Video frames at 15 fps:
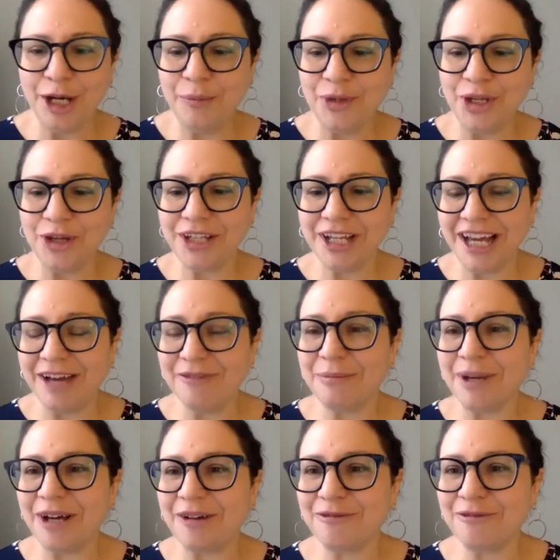We only have
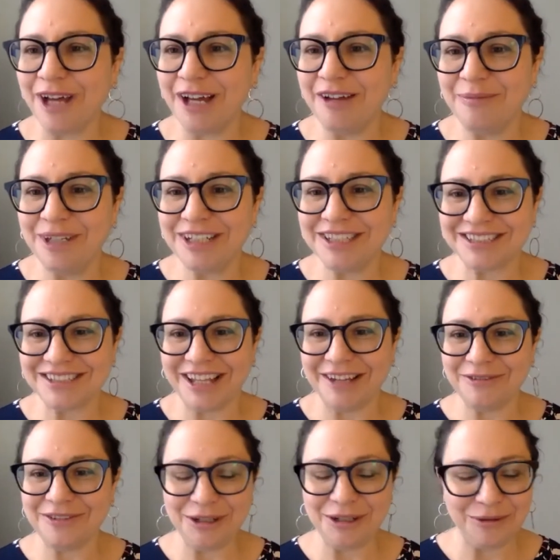about 5 minutes
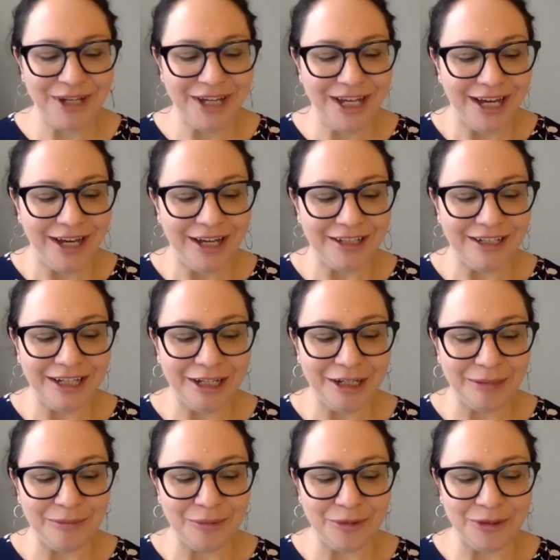left, so
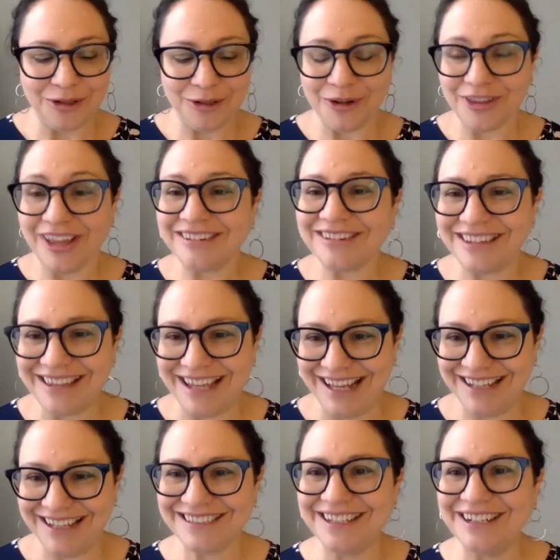or less than that.
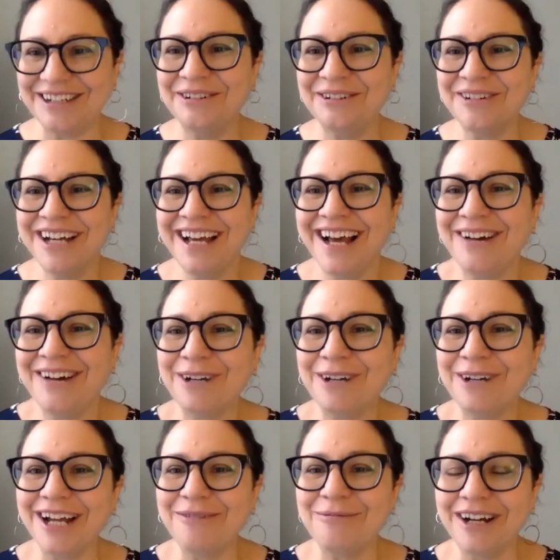So what
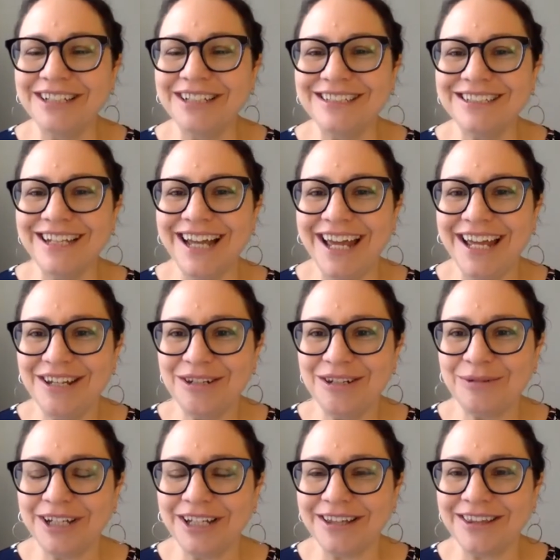I wanted to
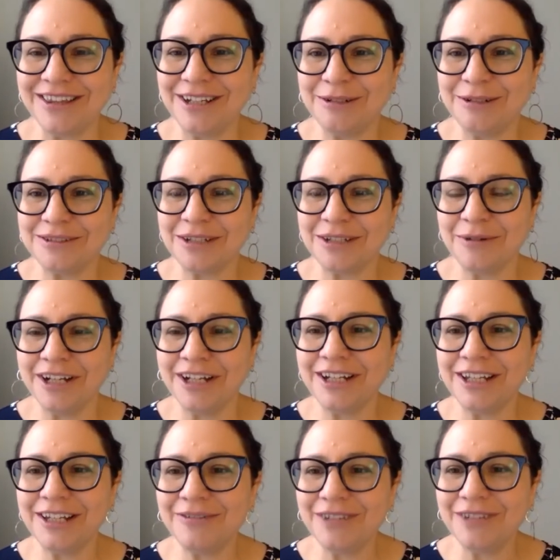end with, though, is I wanted to
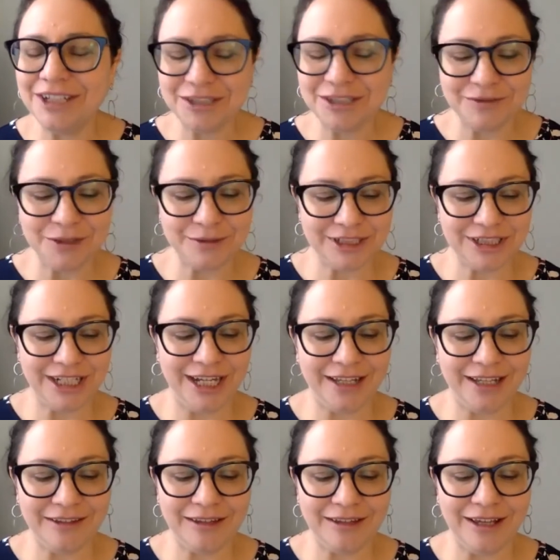give each of you a
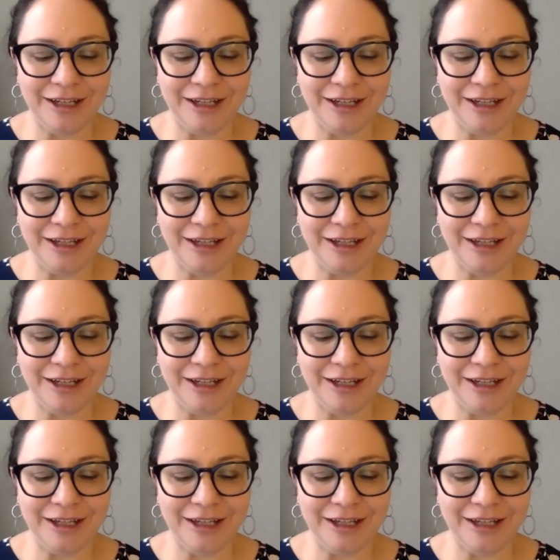chance